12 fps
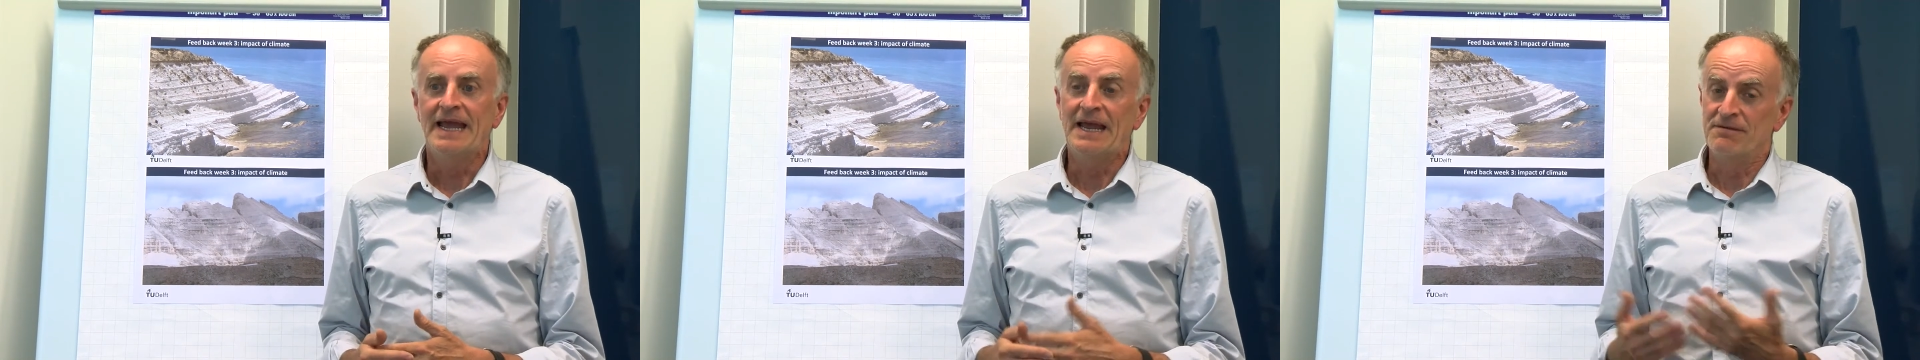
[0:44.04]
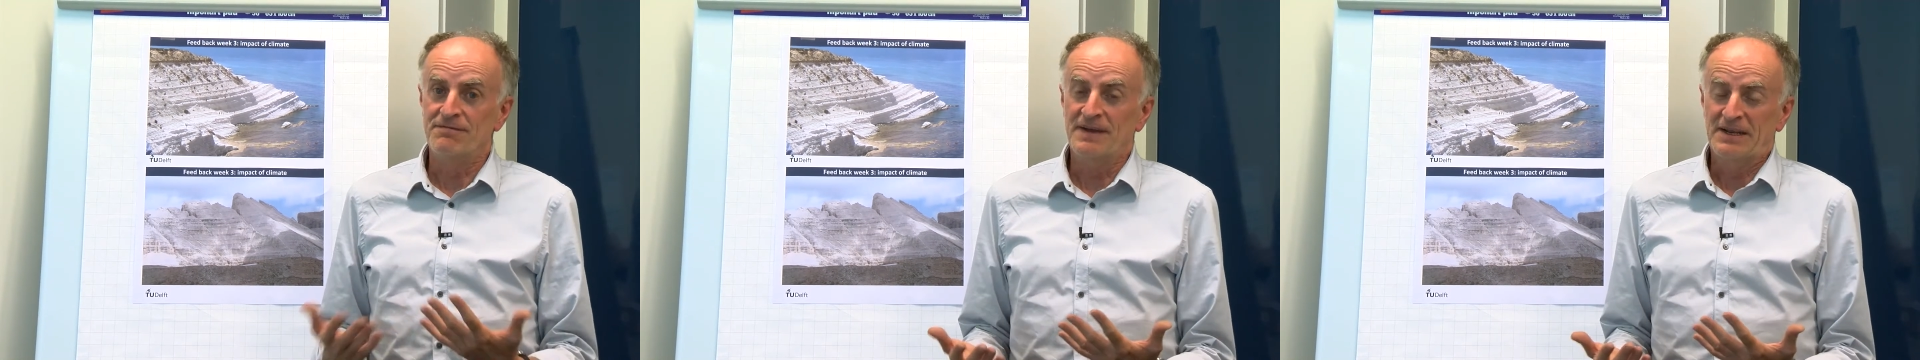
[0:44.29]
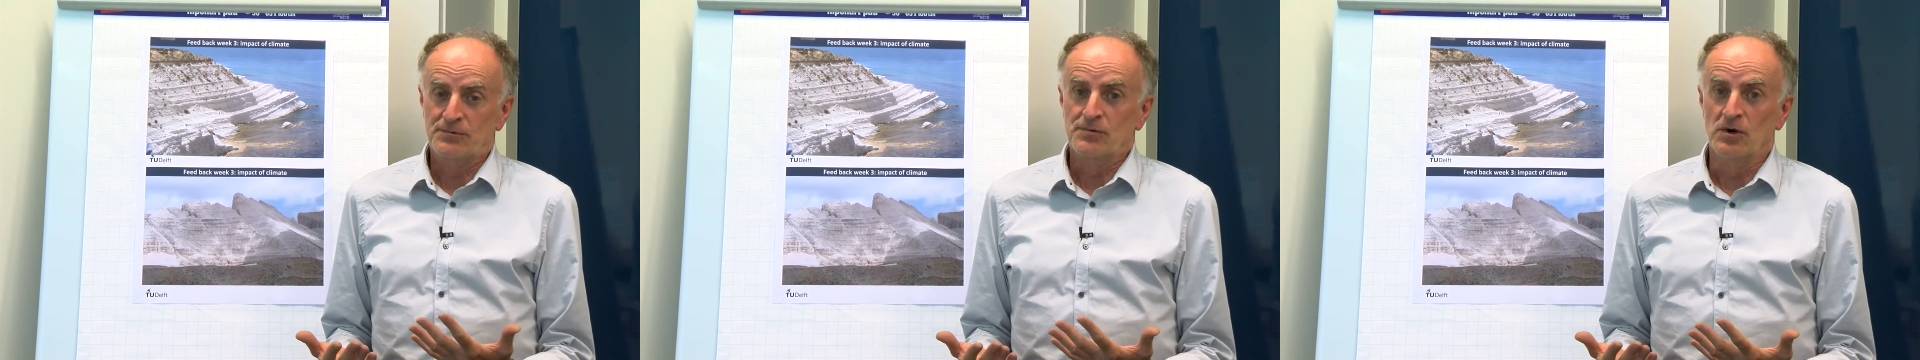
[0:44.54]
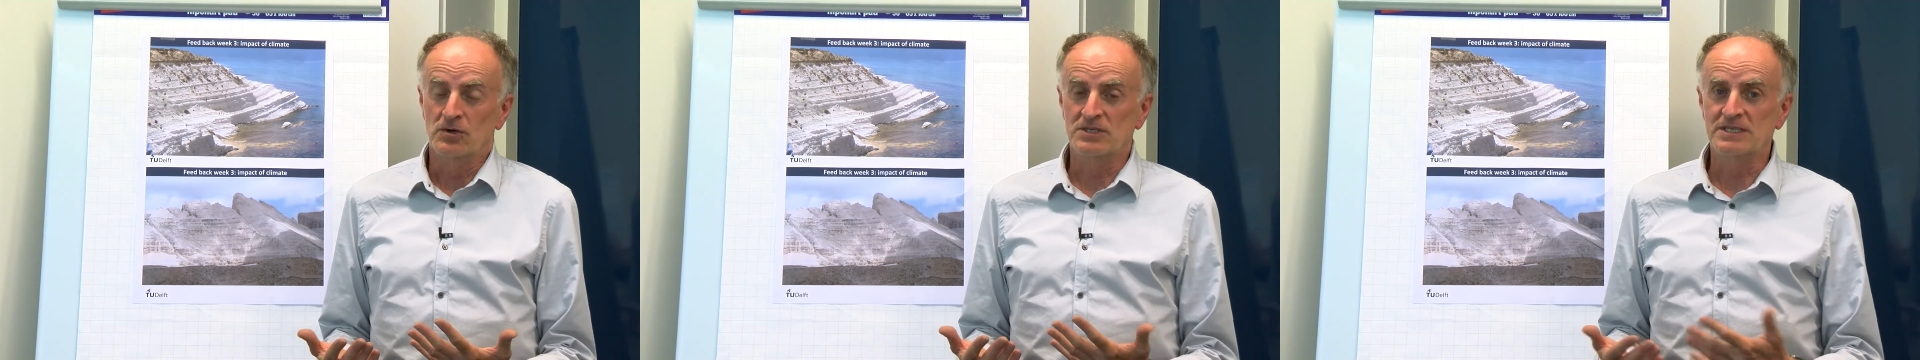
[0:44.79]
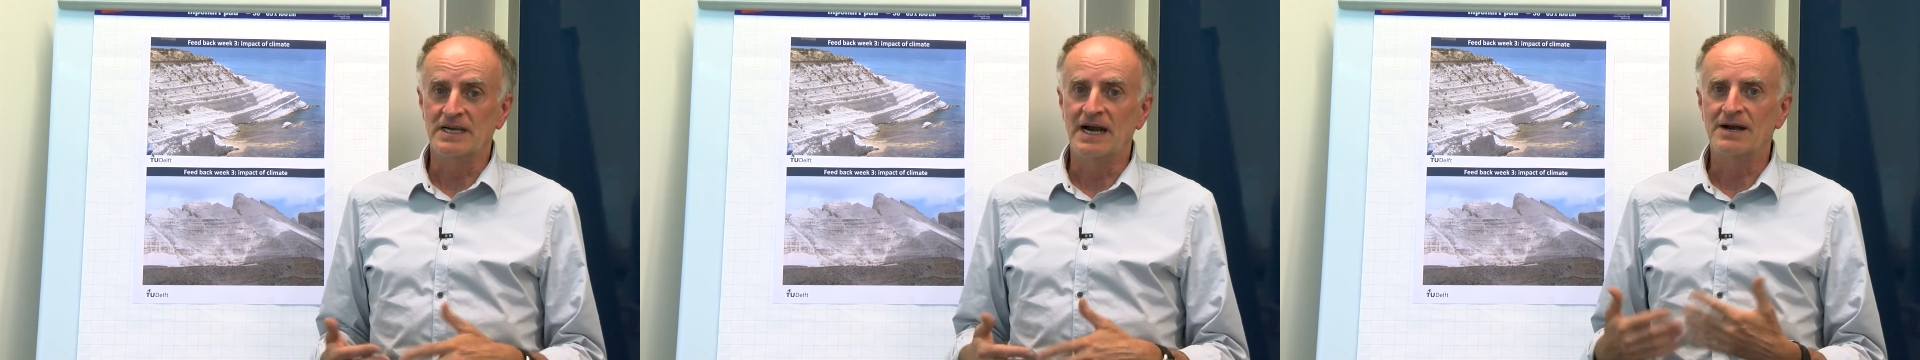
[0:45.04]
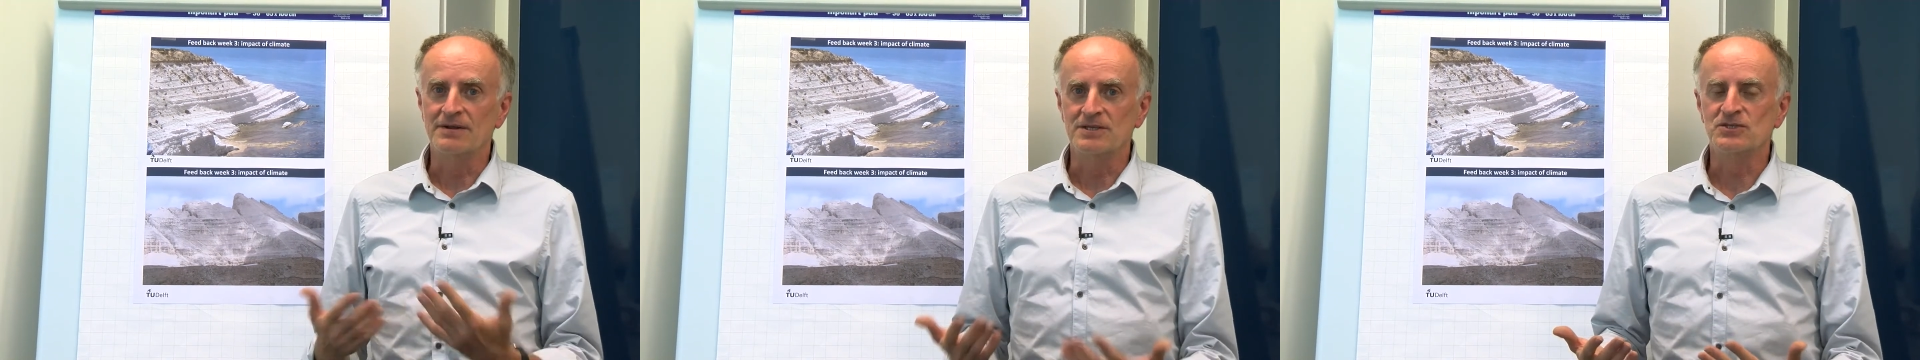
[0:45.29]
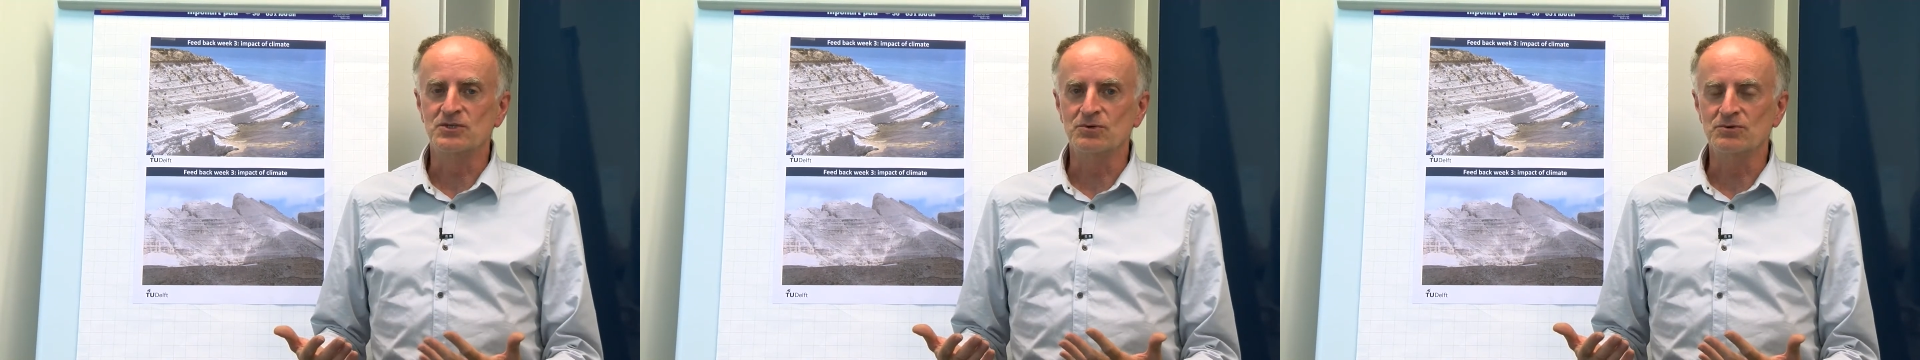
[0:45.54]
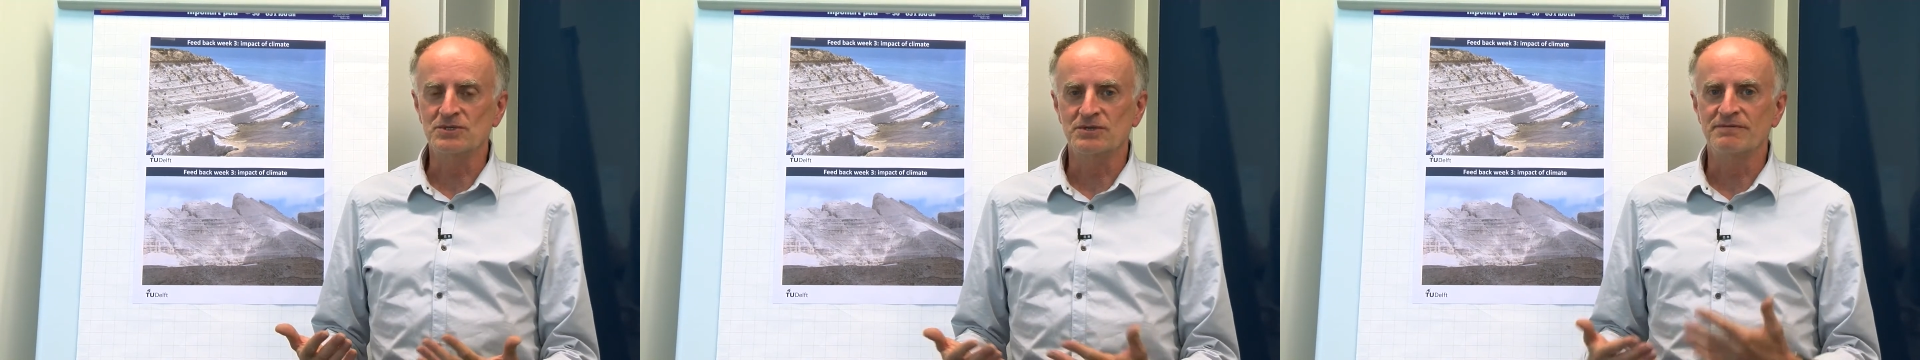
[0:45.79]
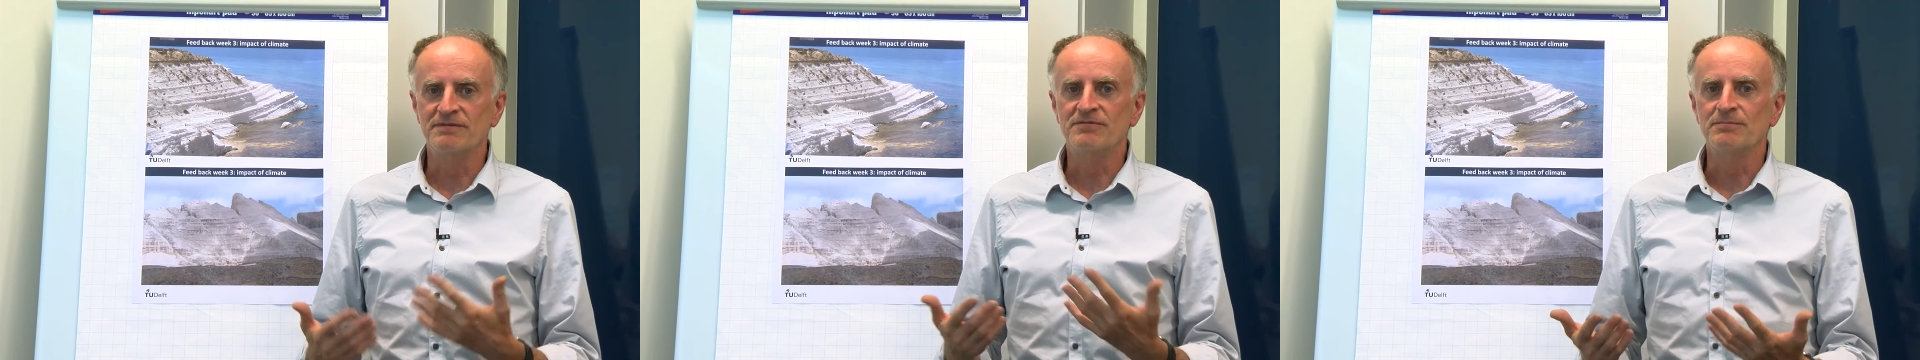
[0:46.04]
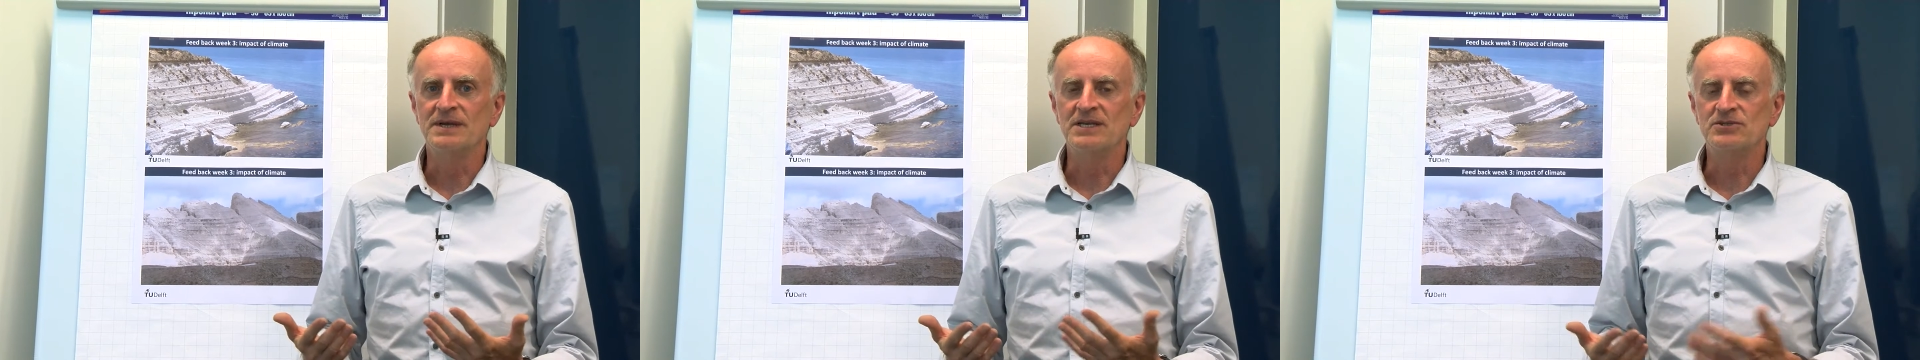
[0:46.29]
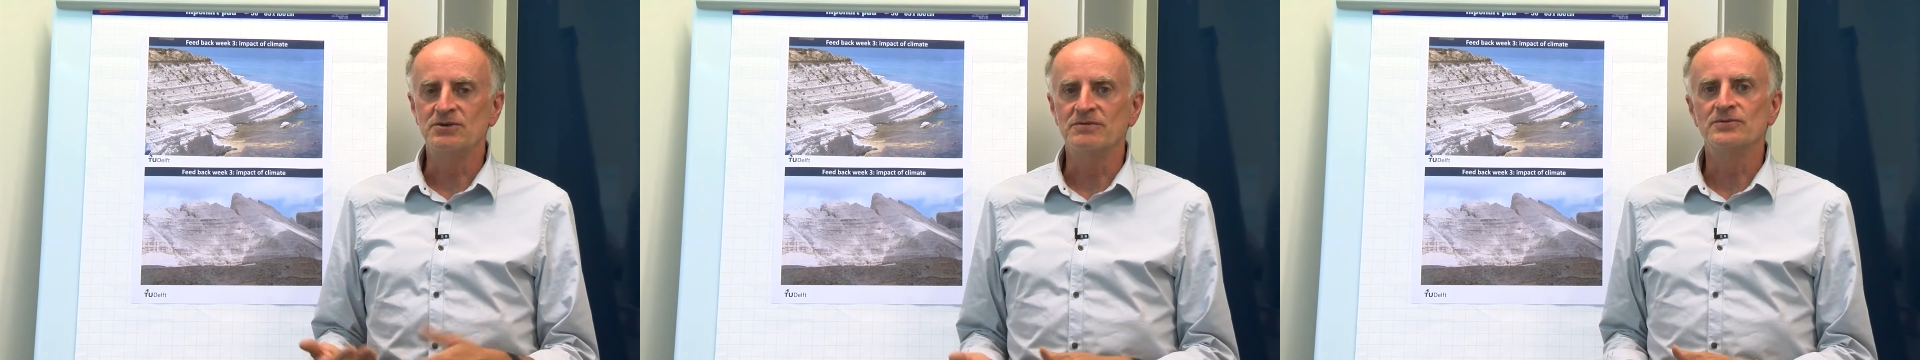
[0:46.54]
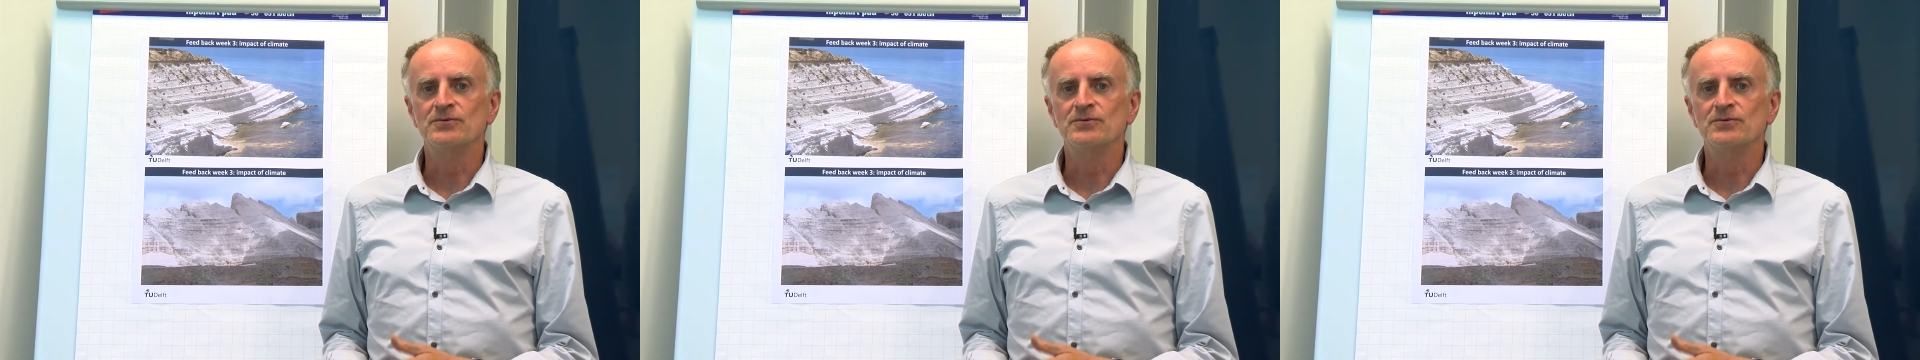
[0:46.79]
And in fact, rocks are the source of information